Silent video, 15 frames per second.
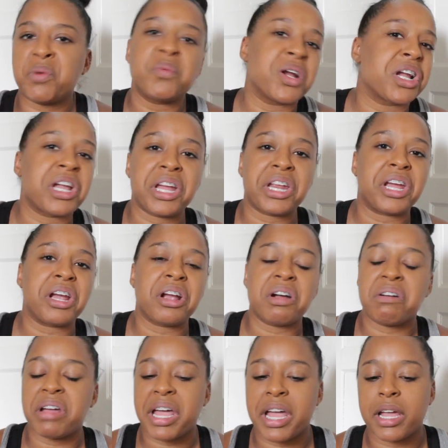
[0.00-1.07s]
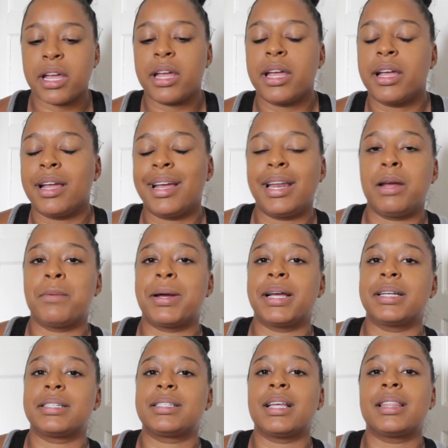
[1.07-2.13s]
We're good here, okay?
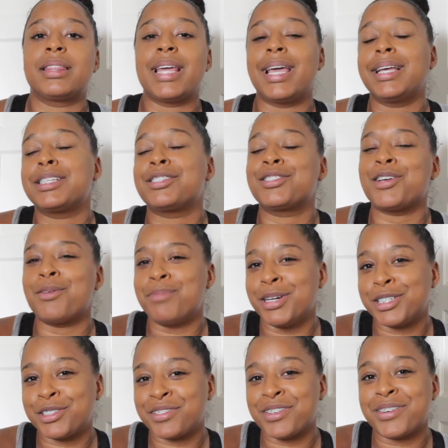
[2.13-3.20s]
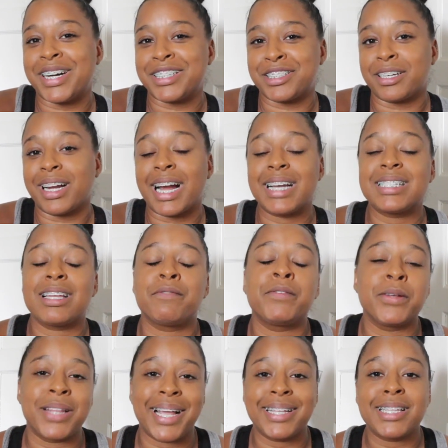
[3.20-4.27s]
Anyways, thanks so much for watching, you guys. If
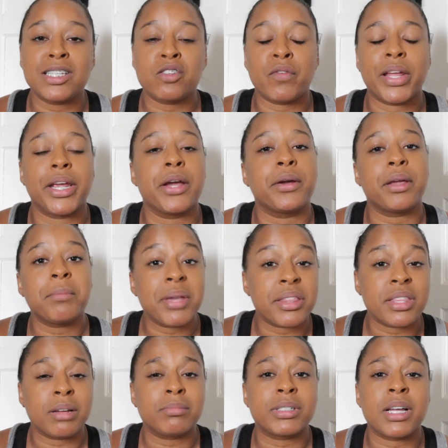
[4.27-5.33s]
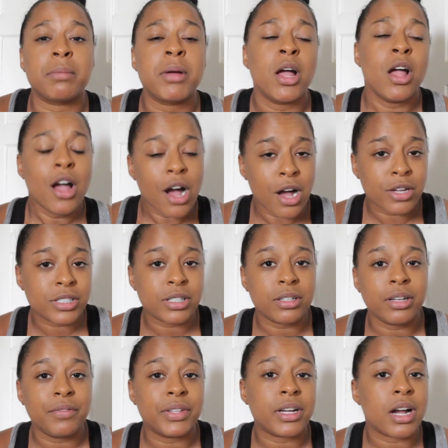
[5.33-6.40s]
you like this video, give me a thumbs up. Also,
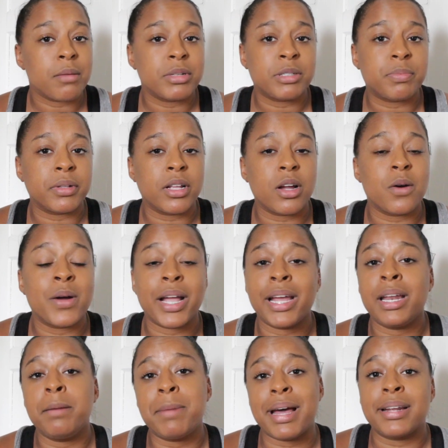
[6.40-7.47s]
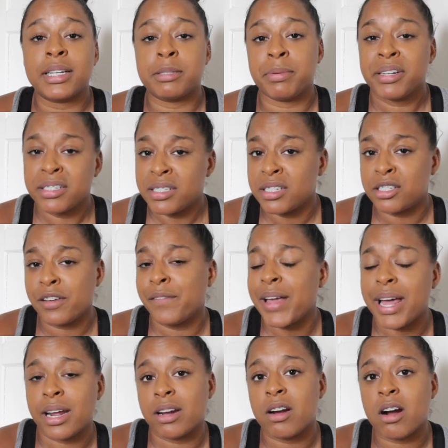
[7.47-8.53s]
leave in the comments below any bad experiences you've
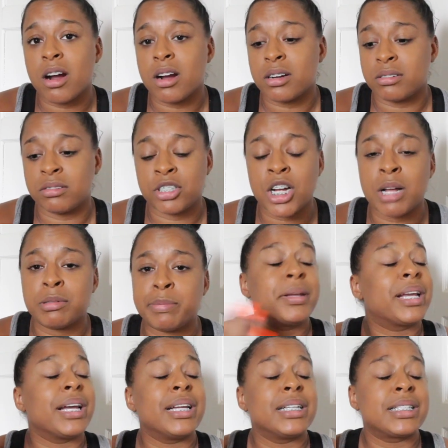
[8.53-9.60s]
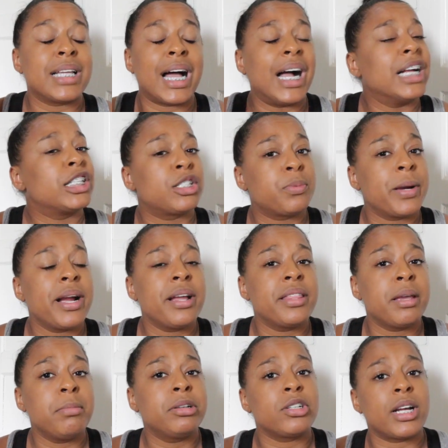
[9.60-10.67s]
had at car shops, because I swear
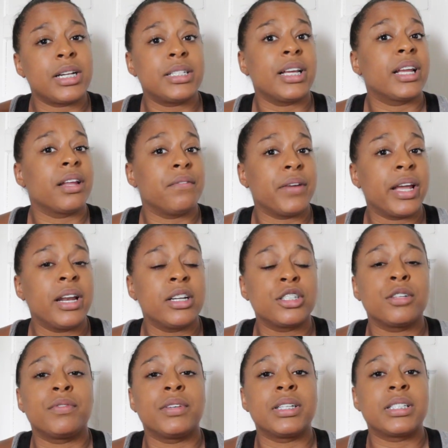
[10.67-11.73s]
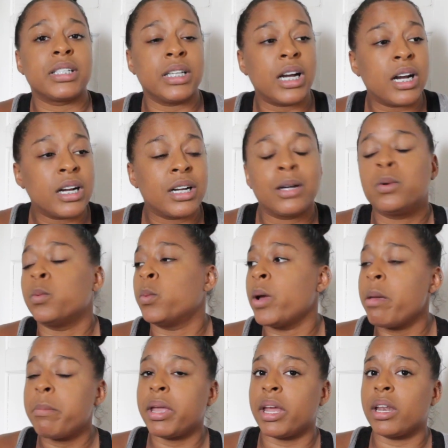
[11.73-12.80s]
they be trying to take advantage of us young
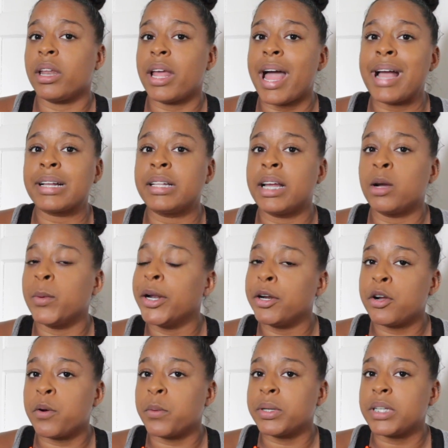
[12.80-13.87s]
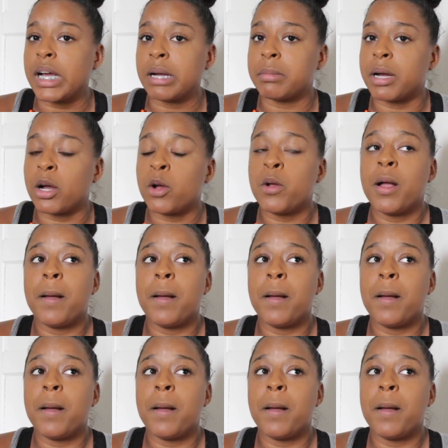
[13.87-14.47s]
women, acting like we don't know what we're talking about.